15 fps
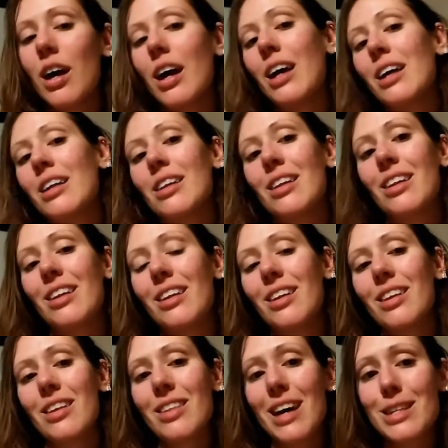and
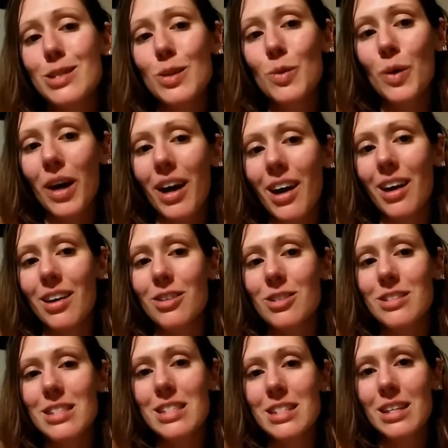that's okay.
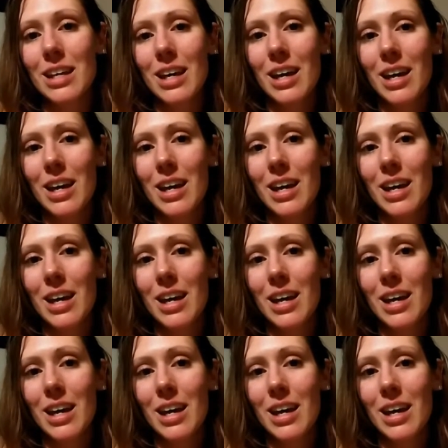Just